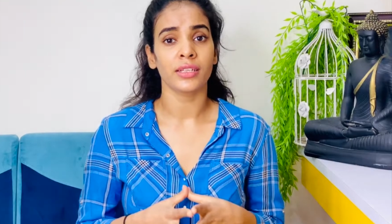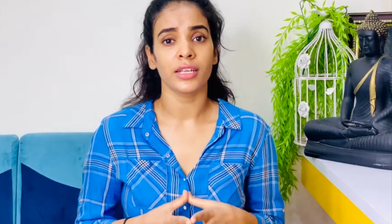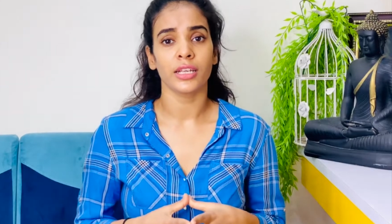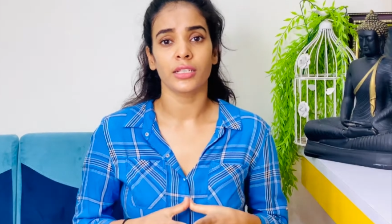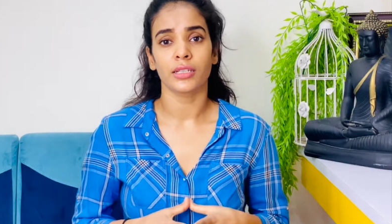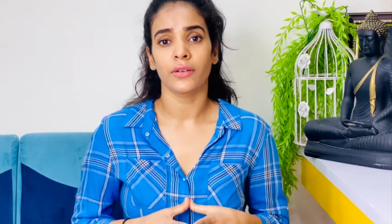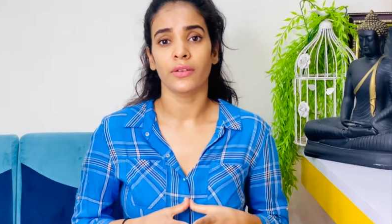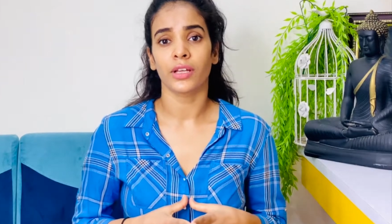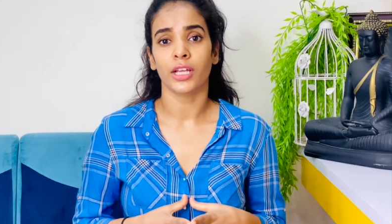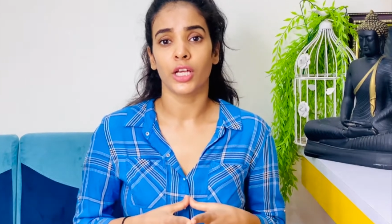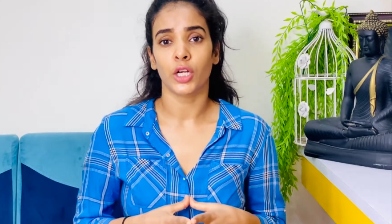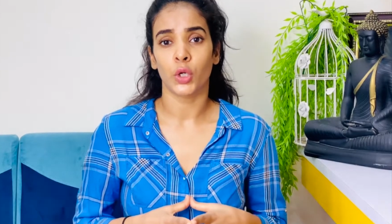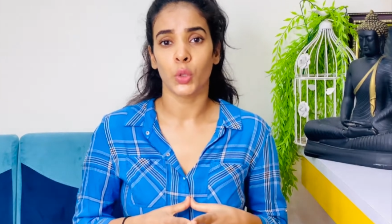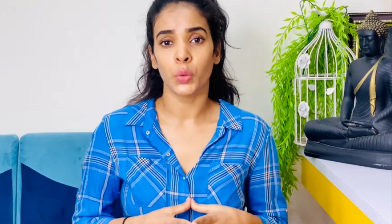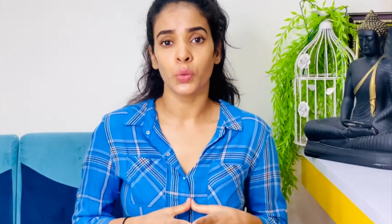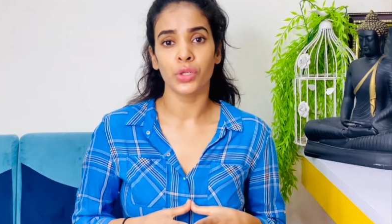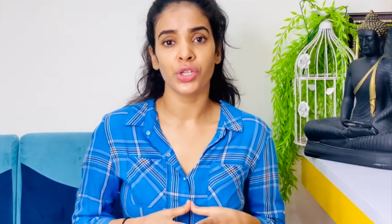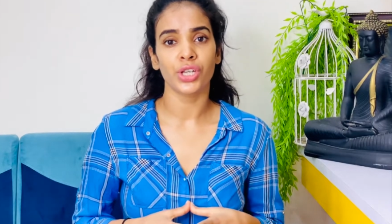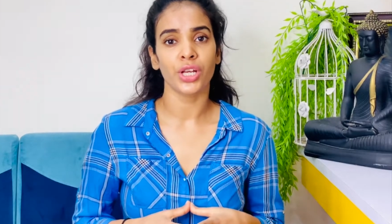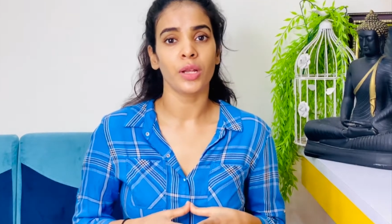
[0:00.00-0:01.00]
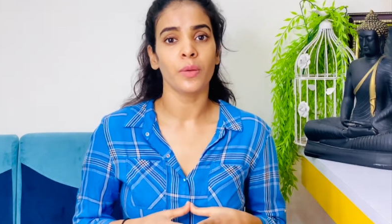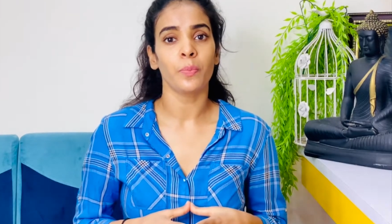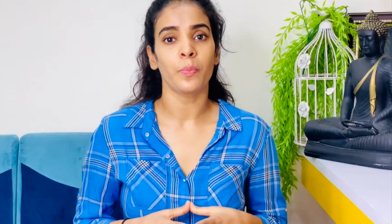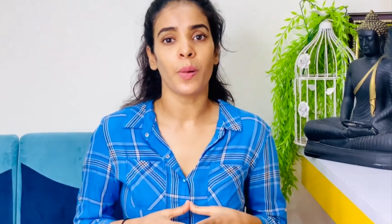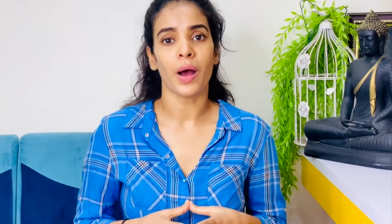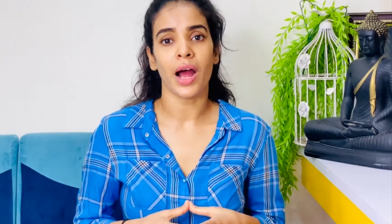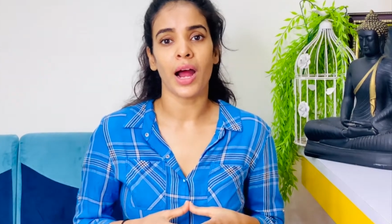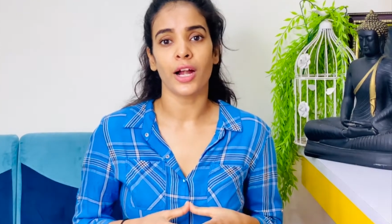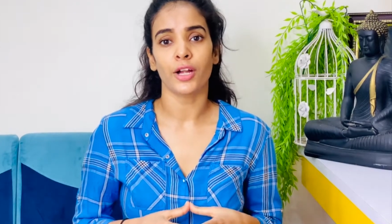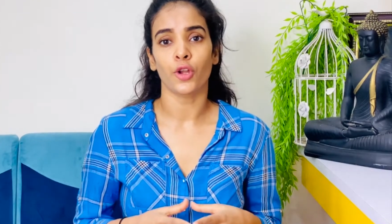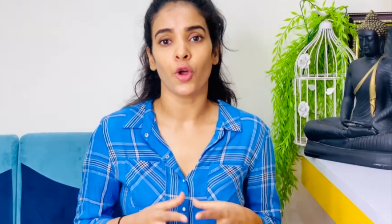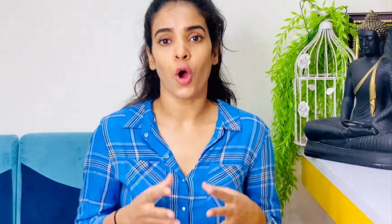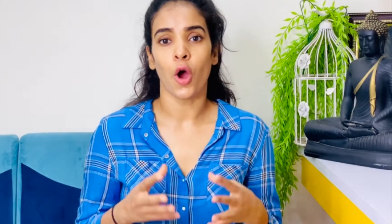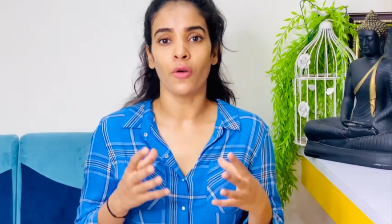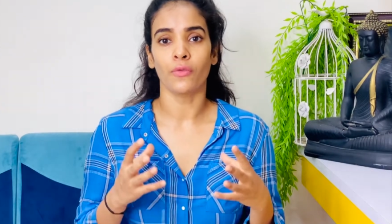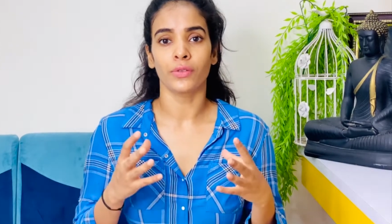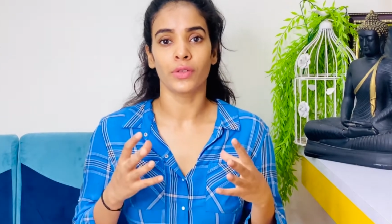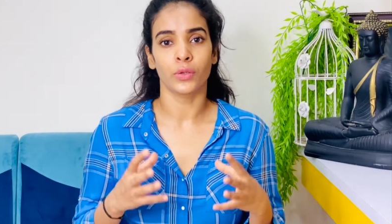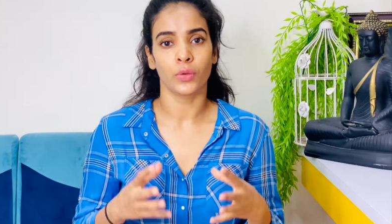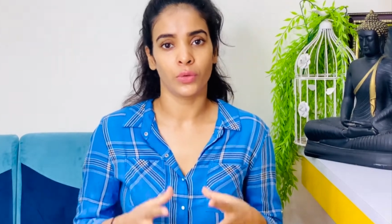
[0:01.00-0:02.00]
is a crucial part
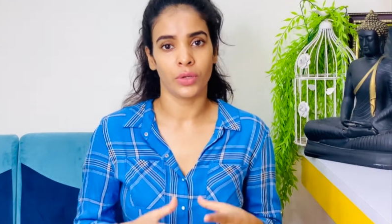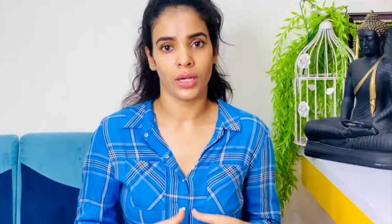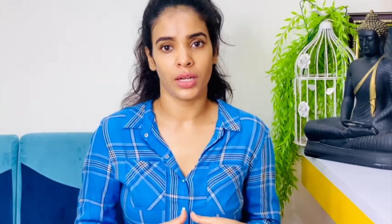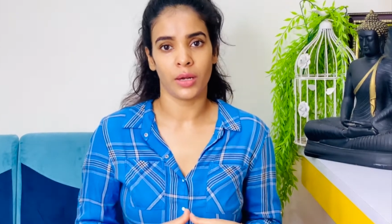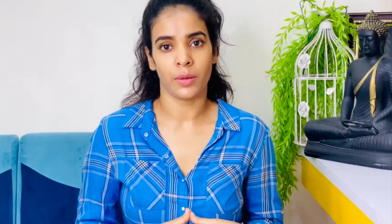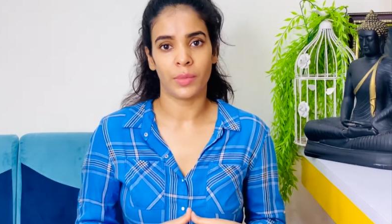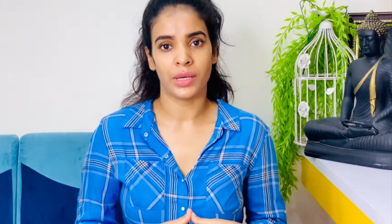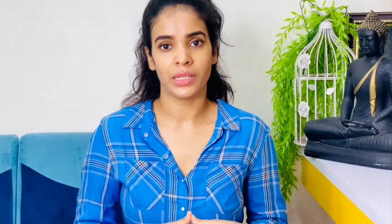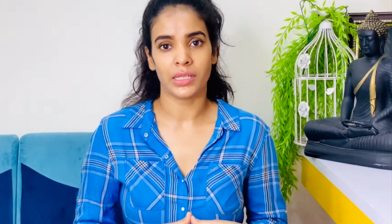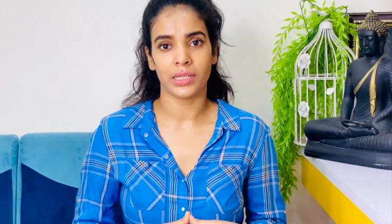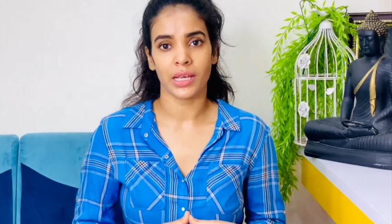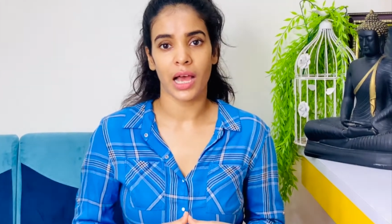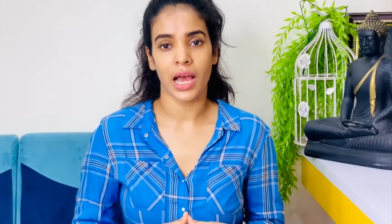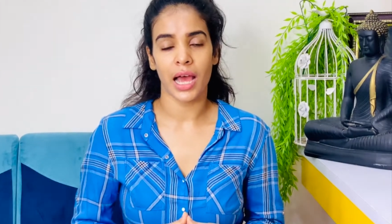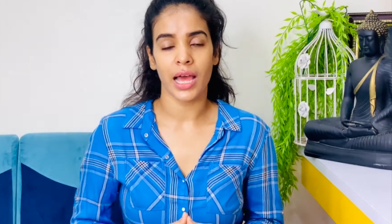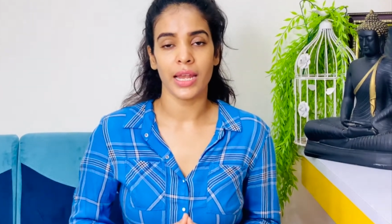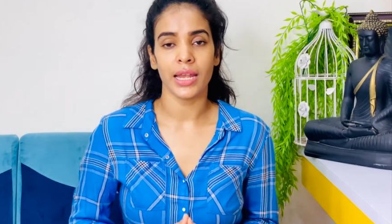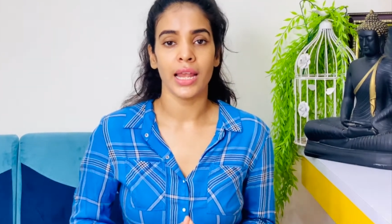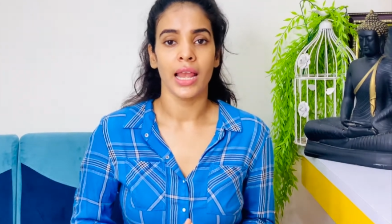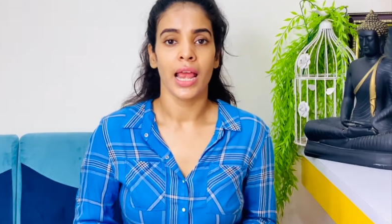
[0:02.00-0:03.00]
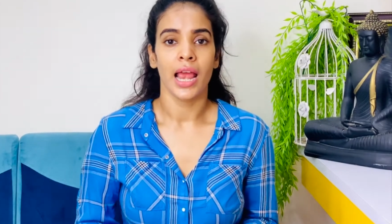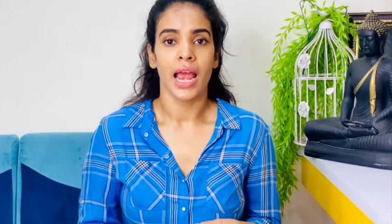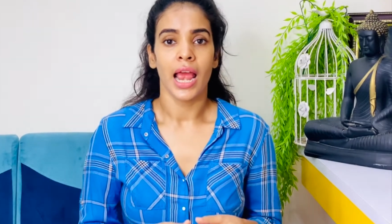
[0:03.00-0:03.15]
of Surya Namaskar,